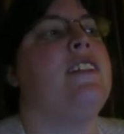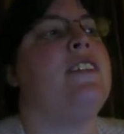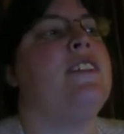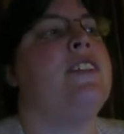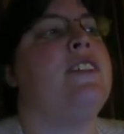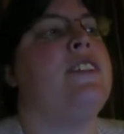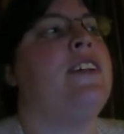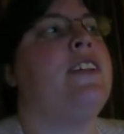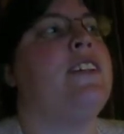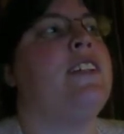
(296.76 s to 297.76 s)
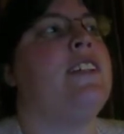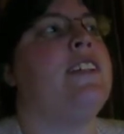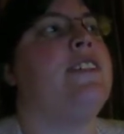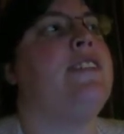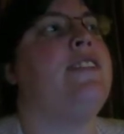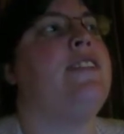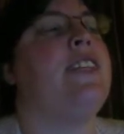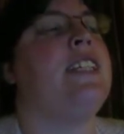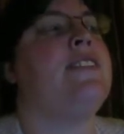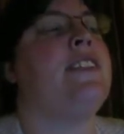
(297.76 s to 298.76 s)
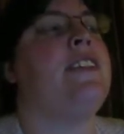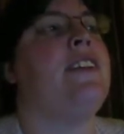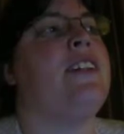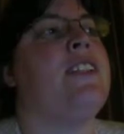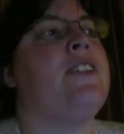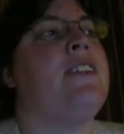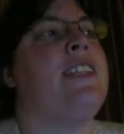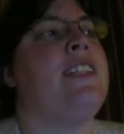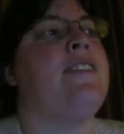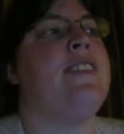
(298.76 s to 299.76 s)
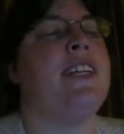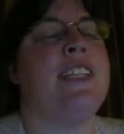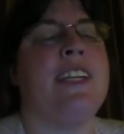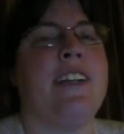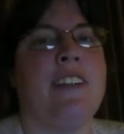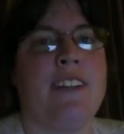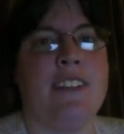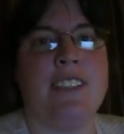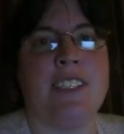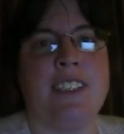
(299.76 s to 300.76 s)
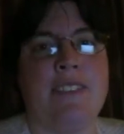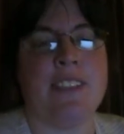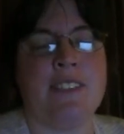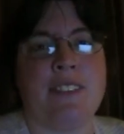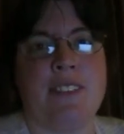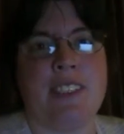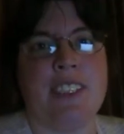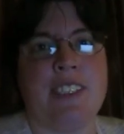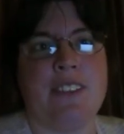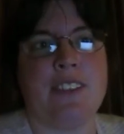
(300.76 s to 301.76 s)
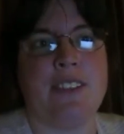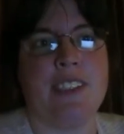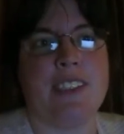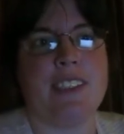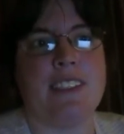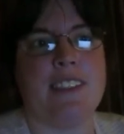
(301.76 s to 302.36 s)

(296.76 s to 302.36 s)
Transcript: so long as we do not treat them like they are gods simply for what they do to us.